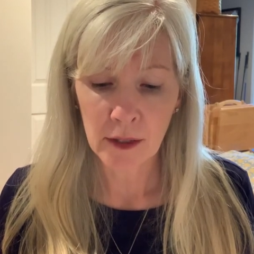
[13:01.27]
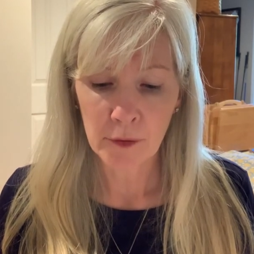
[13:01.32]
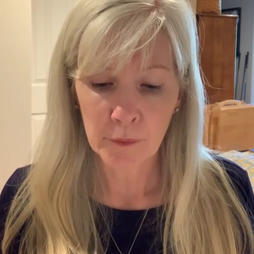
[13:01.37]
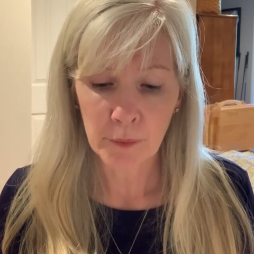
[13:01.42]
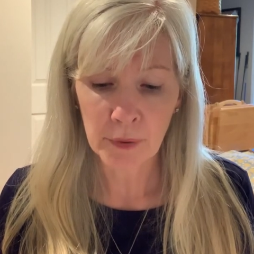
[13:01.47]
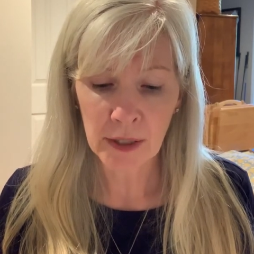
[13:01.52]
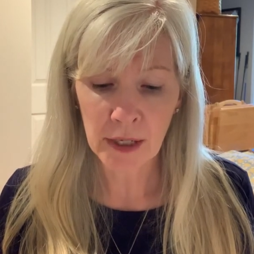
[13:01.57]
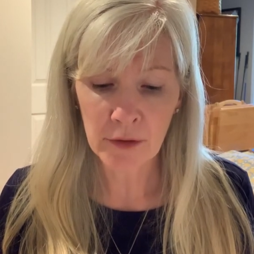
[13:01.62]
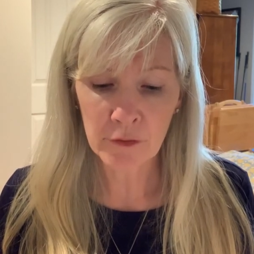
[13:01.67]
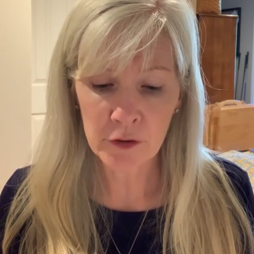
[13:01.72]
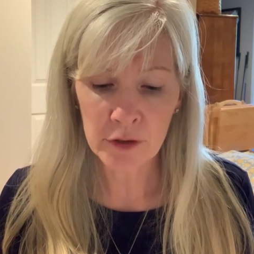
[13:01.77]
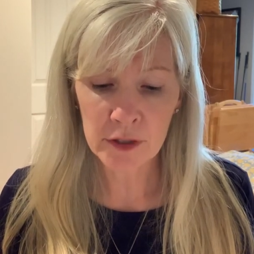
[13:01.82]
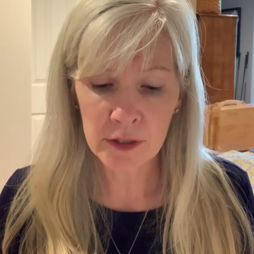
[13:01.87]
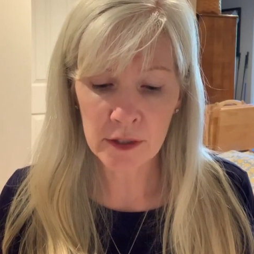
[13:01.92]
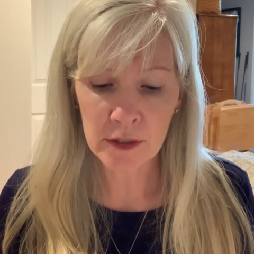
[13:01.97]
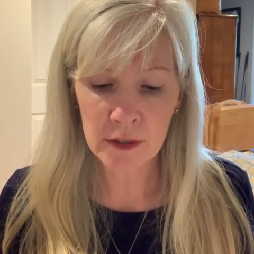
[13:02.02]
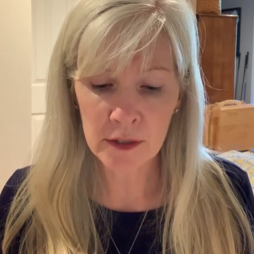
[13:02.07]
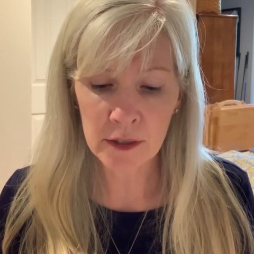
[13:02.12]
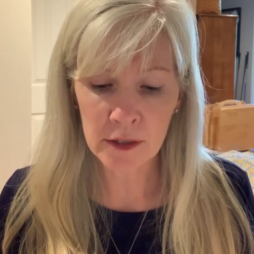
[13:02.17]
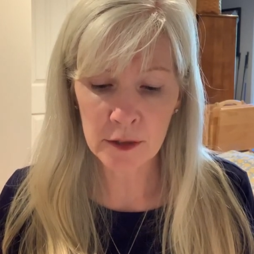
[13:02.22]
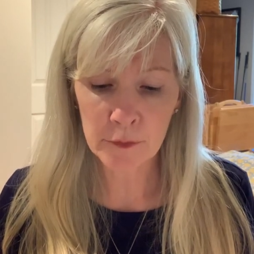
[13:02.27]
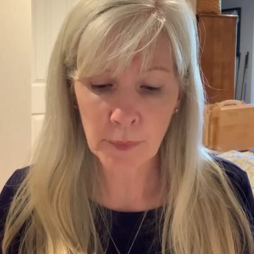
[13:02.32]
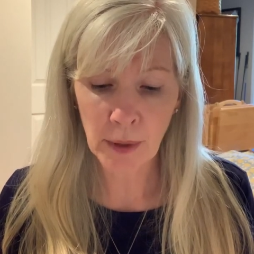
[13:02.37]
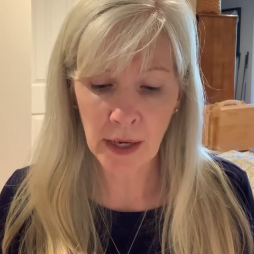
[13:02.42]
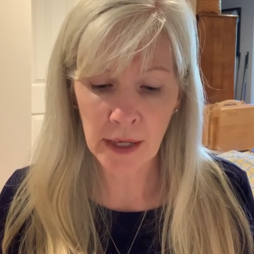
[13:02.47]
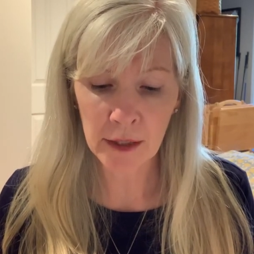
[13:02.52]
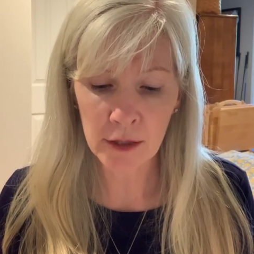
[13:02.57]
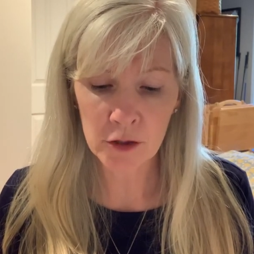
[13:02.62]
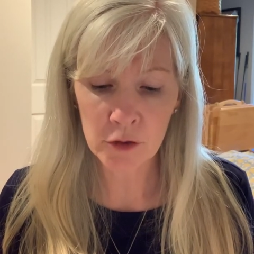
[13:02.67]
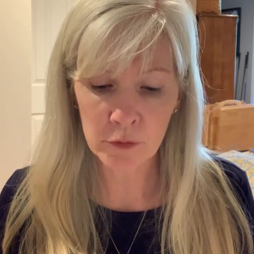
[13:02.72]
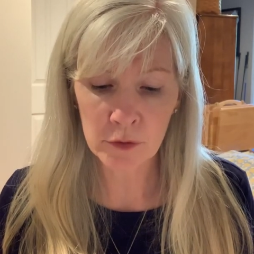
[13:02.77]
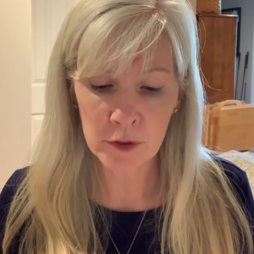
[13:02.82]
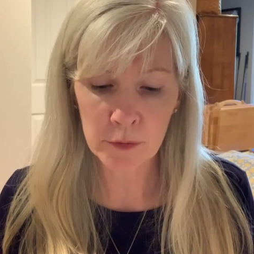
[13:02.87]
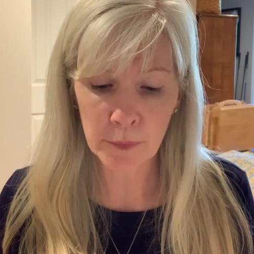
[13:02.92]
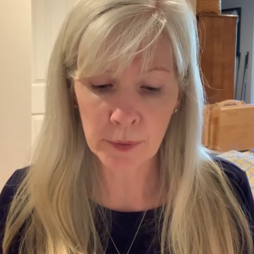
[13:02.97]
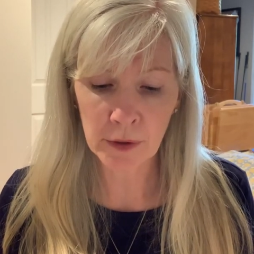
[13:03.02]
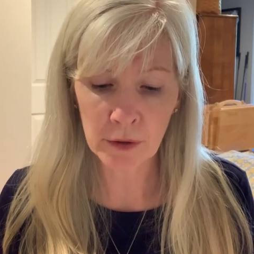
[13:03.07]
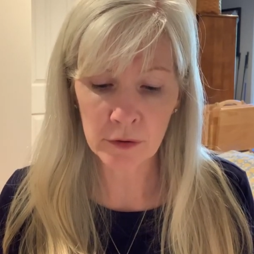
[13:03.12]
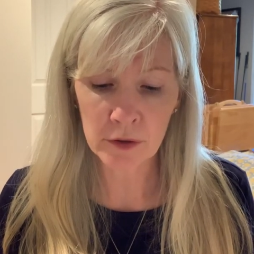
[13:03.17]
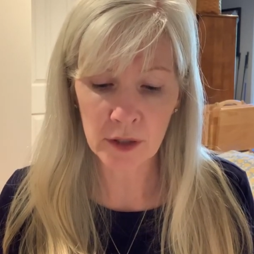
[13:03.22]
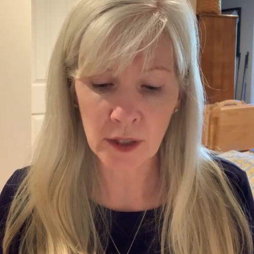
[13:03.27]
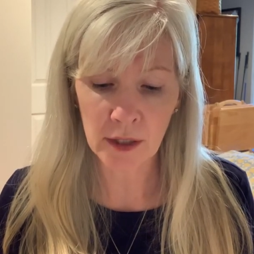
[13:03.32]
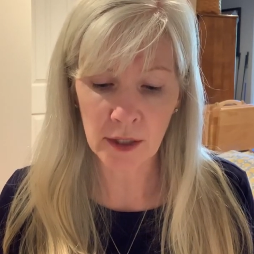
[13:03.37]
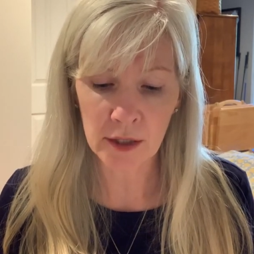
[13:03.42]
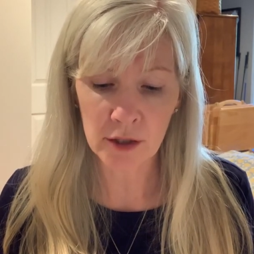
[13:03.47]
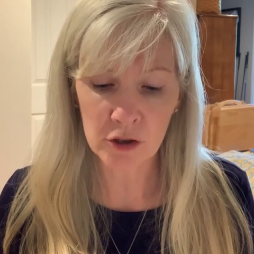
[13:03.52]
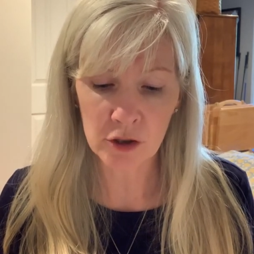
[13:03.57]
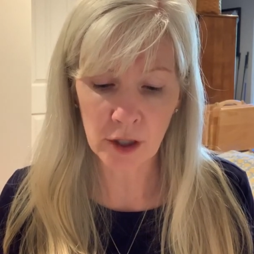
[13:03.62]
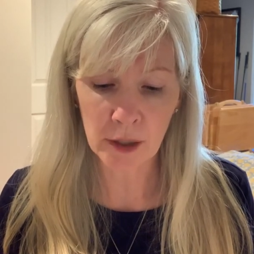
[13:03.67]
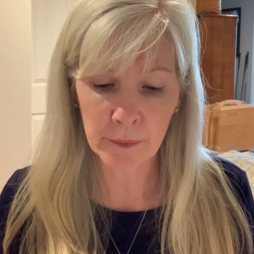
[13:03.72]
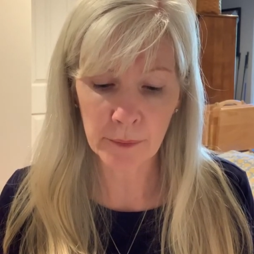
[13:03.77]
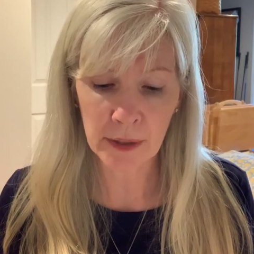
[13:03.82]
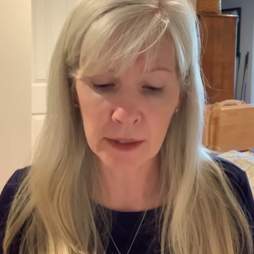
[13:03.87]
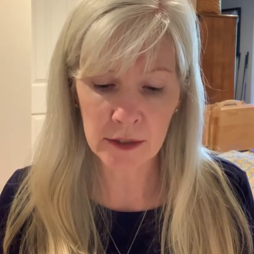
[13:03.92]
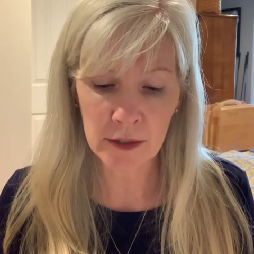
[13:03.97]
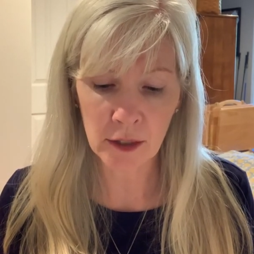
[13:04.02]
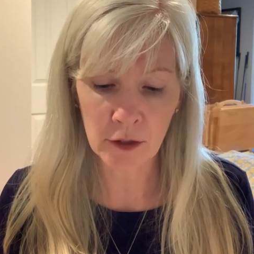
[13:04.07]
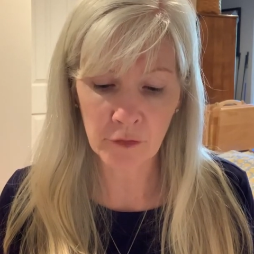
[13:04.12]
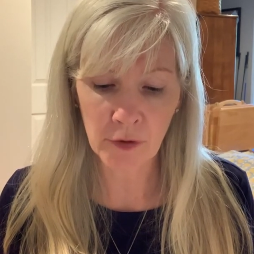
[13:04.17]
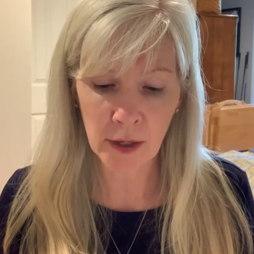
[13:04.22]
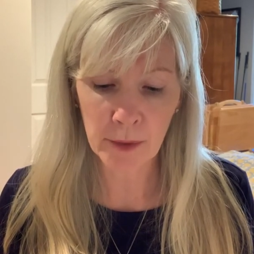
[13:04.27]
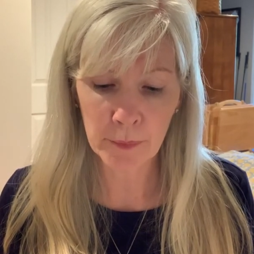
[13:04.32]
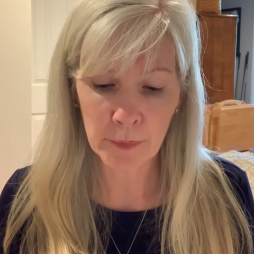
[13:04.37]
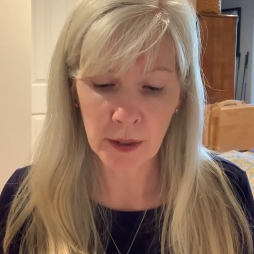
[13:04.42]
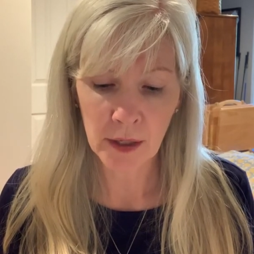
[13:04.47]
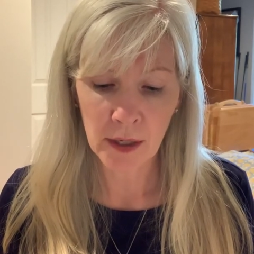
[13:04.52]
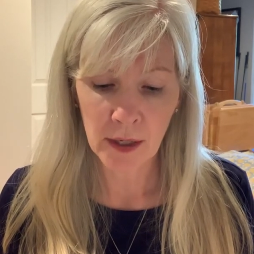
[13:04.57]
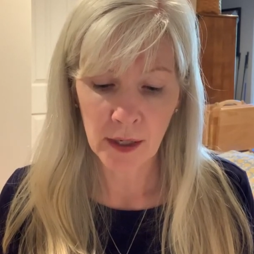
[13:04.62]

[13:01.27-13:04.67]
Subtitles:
but ever since this palace was built and I shut myself up